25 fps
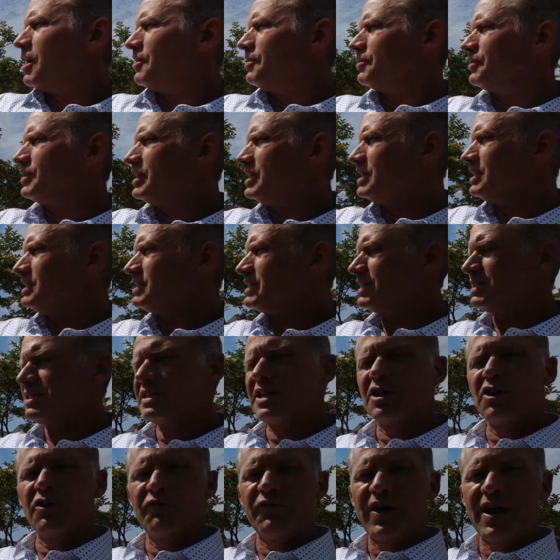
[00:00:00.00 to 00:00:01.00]
These
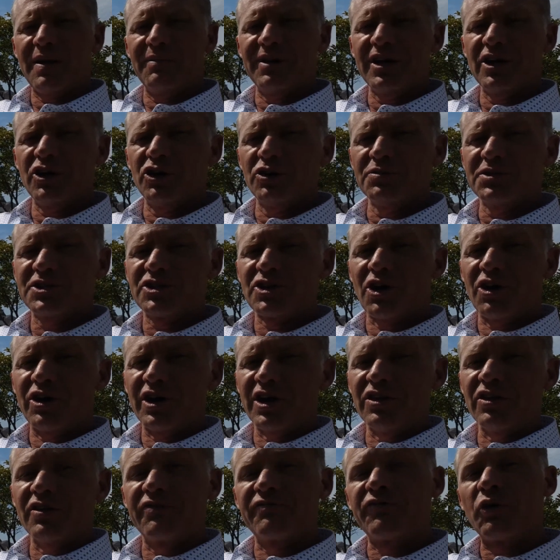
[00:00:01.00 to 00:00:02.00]
single family homes start
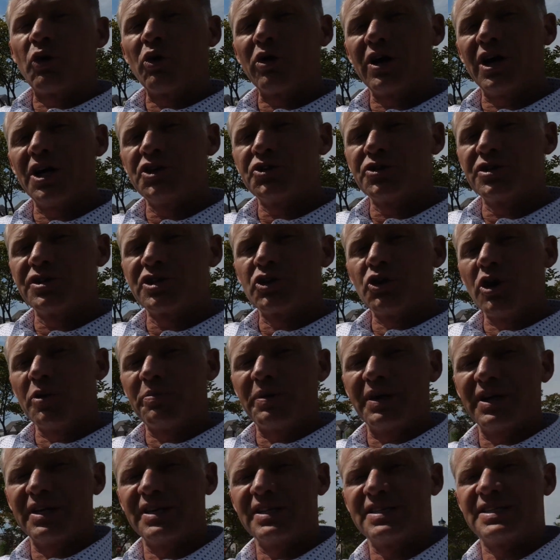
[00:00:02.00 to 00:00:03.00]
in the 400s, go
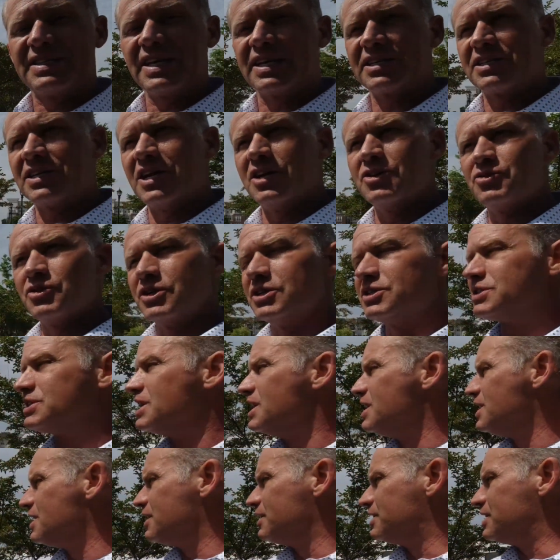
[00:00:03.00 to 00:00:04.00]
up into the 600s.
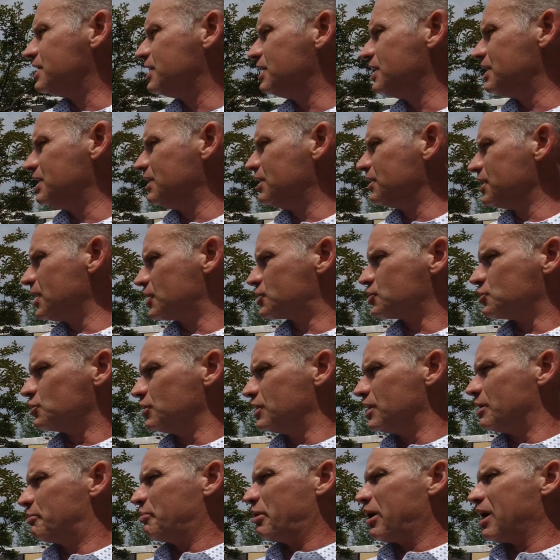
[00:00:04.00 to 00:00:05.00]
The
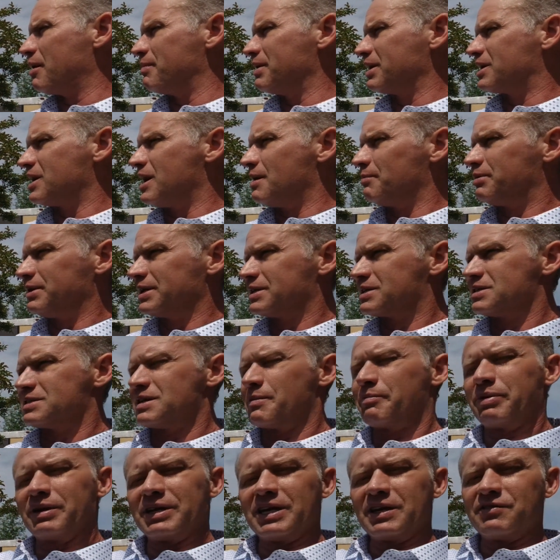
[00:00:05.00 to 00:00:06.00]
luxury apartment complexes,
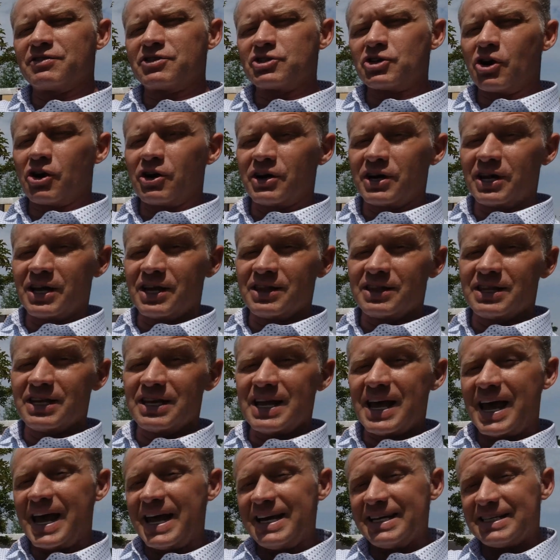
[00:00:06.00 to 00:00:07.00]
I believe, start in the
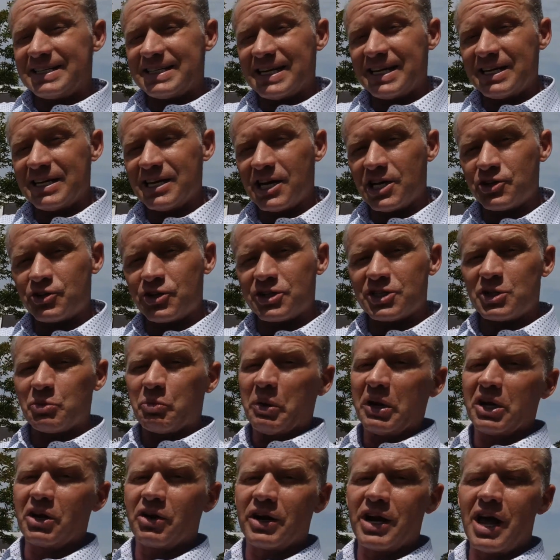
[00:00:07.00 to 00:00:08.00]
1800s,
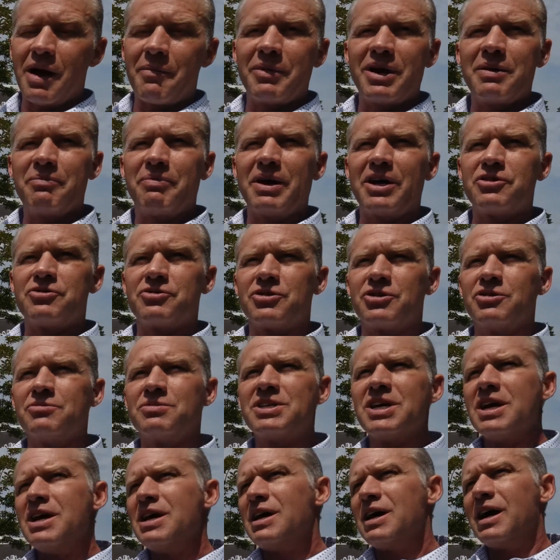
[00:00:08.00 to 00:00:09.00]
depending on how many
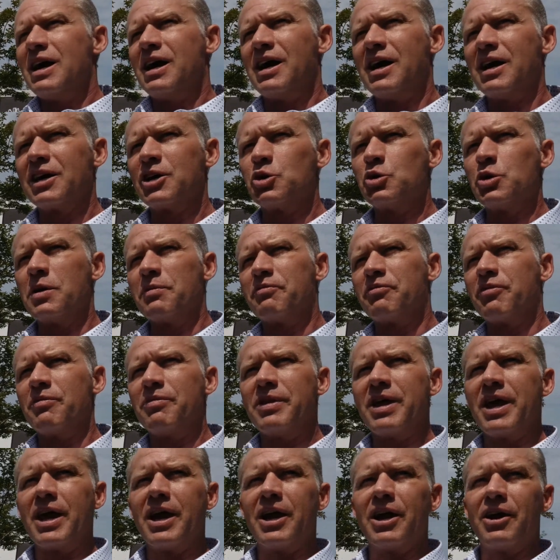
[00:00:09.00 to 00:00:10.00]
bedrooms, go up
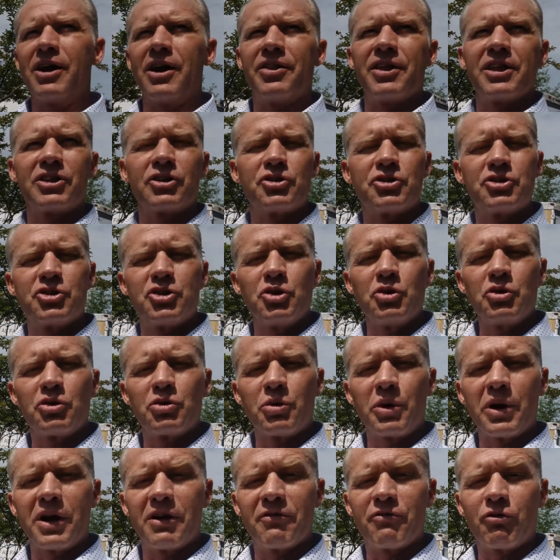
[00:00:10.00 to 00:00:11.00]
from there. I think there's 2,
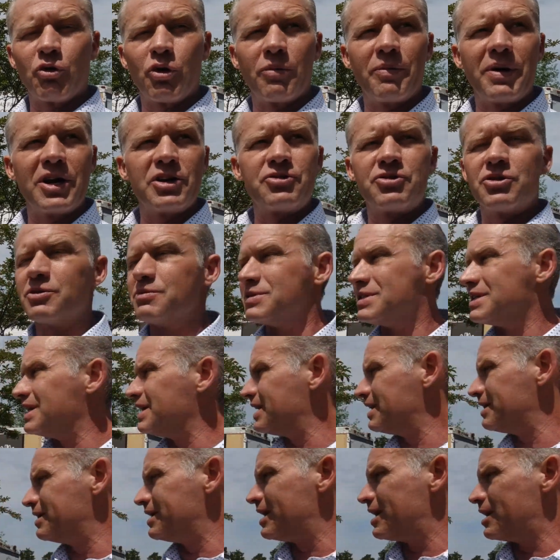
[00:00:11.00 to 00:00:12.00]
3, and 4 bedrooms
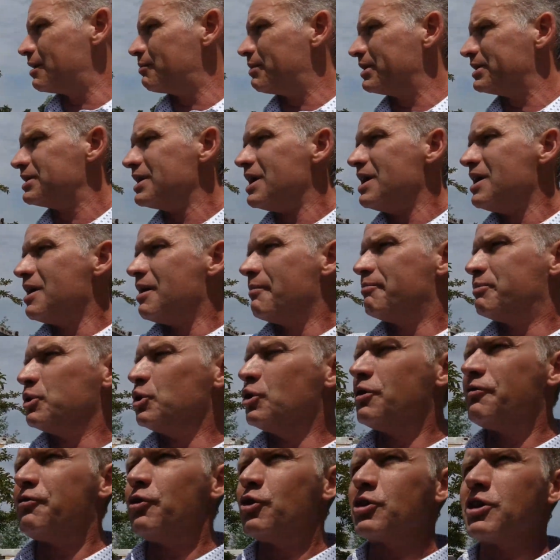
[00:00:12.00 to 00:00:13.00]
in there, but
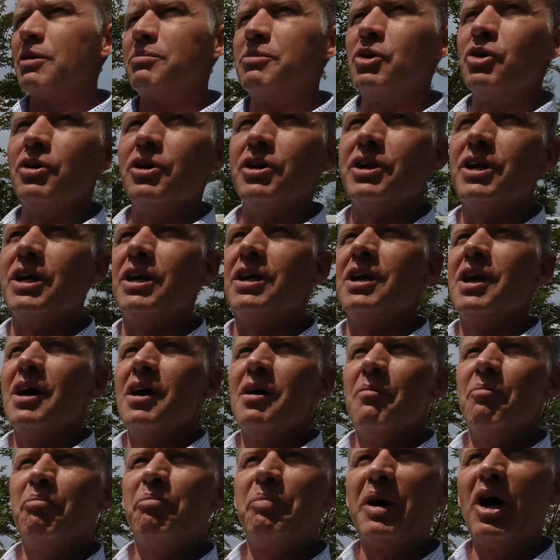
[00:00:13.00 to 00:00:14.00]
beautiful community.
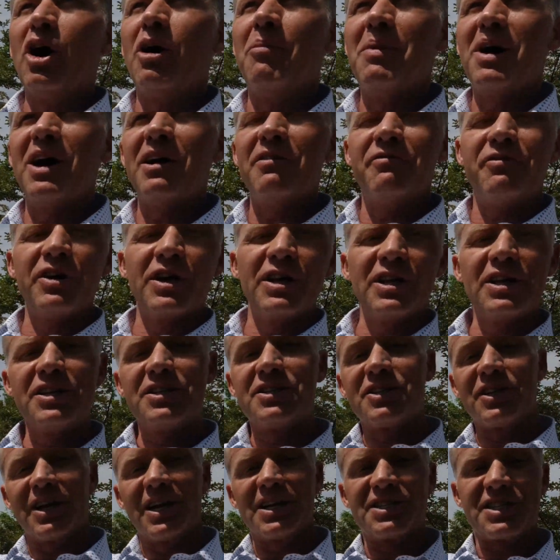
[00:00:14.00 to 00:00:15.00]
Belmont
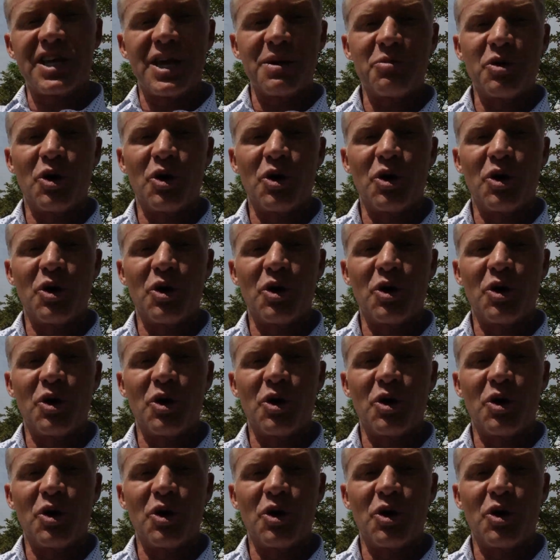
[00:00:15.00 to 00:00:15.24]
Village, let's keep